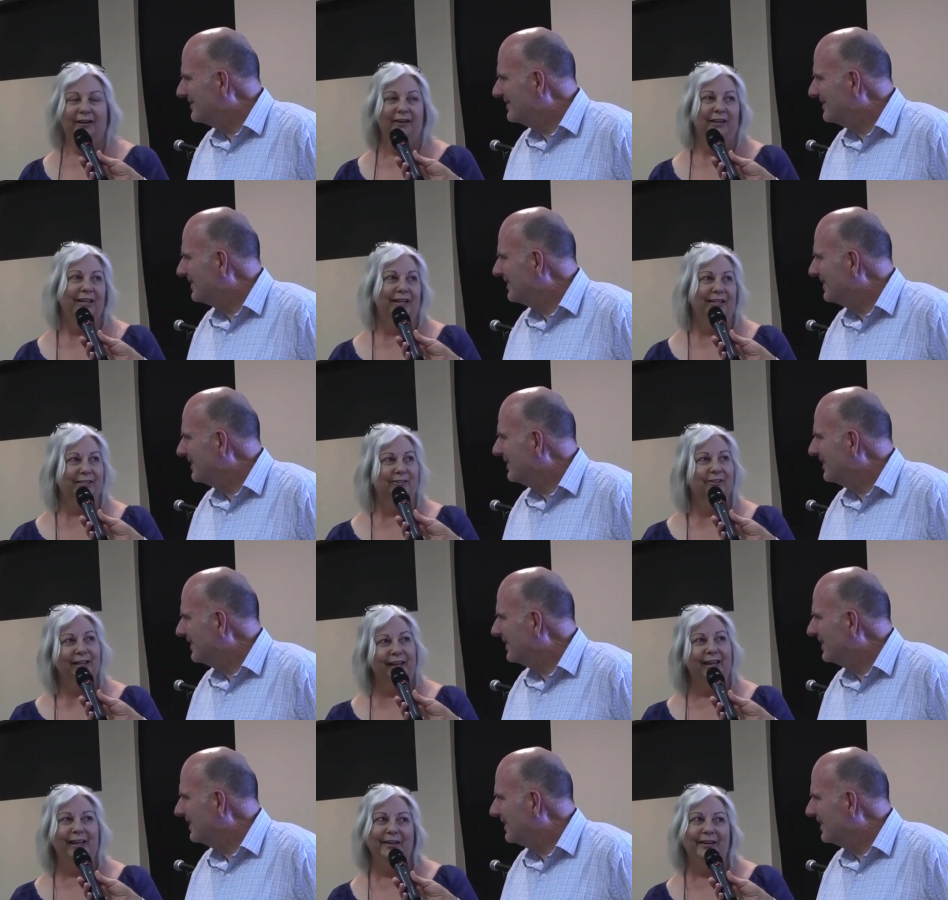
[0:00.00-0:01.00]
Speaker 1: Like he's gone
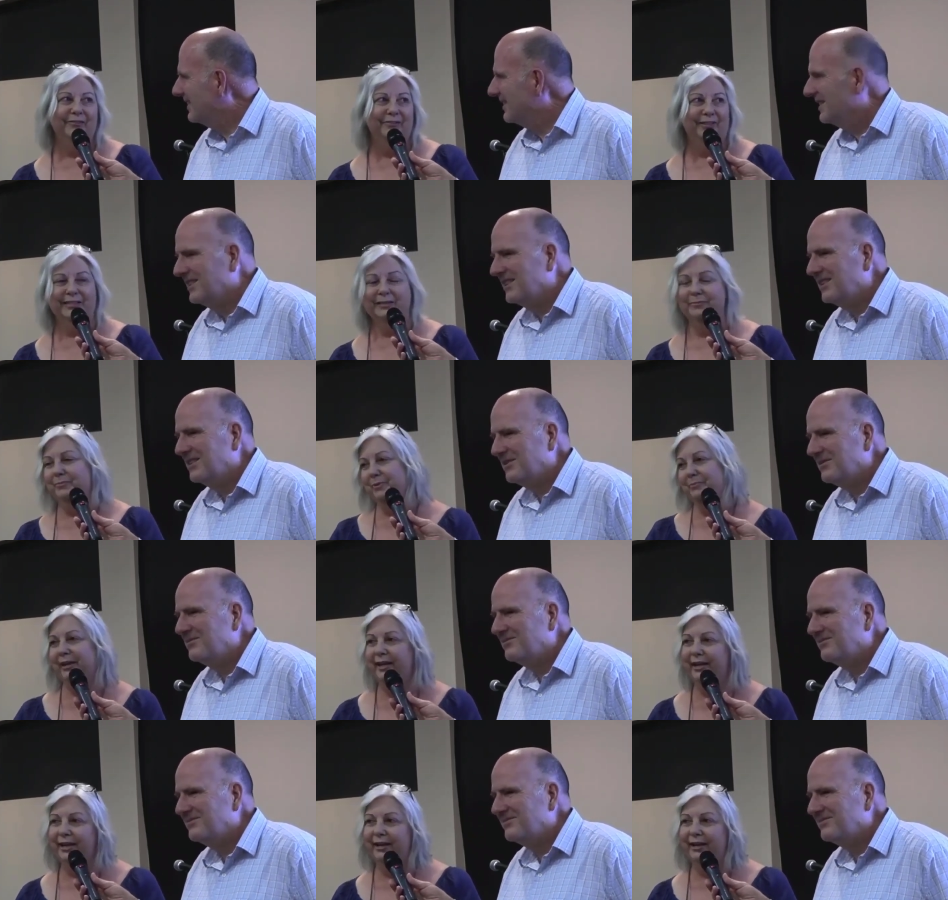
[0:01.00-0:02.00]
ahead of us and
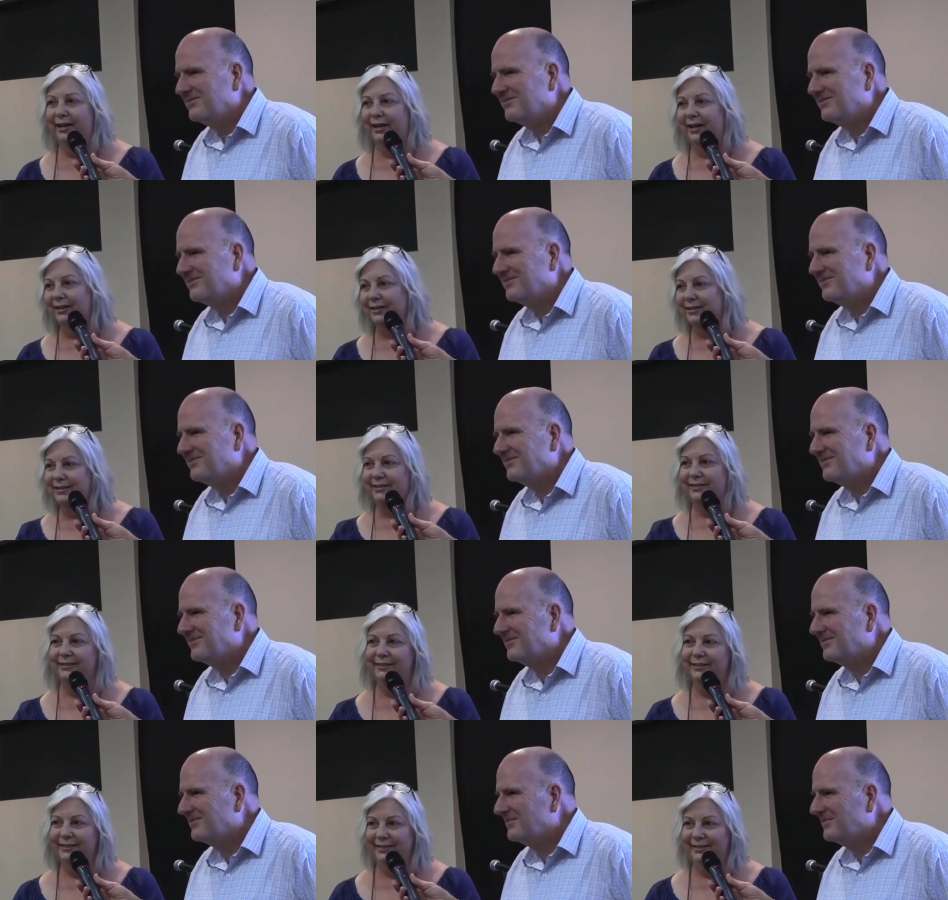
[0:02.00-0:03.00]
prepared our hearts,
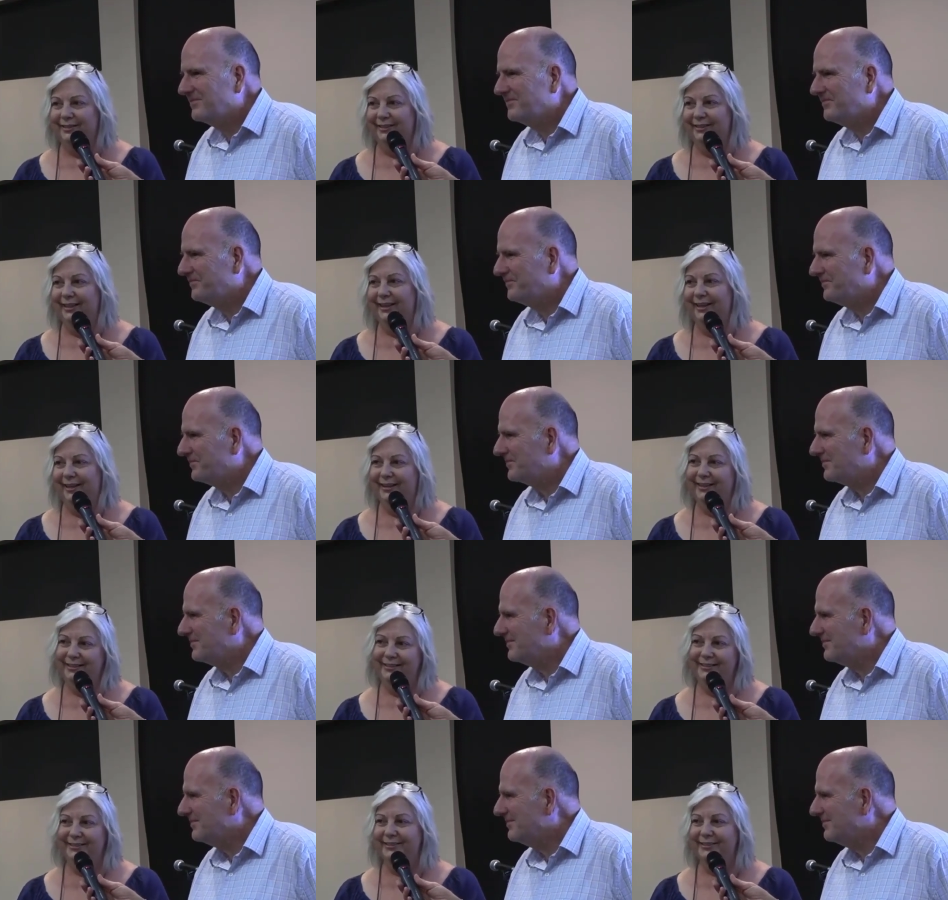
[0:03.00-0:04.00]
and yeah,
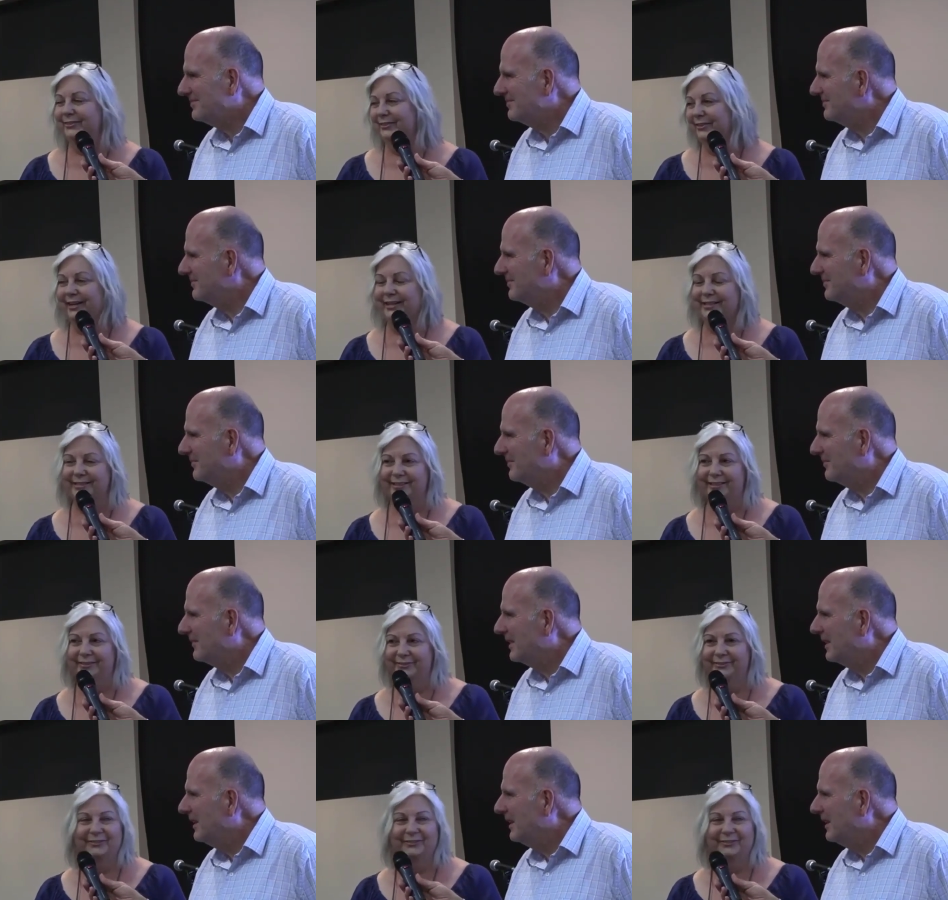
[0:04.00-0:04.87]
he's doing great stuff.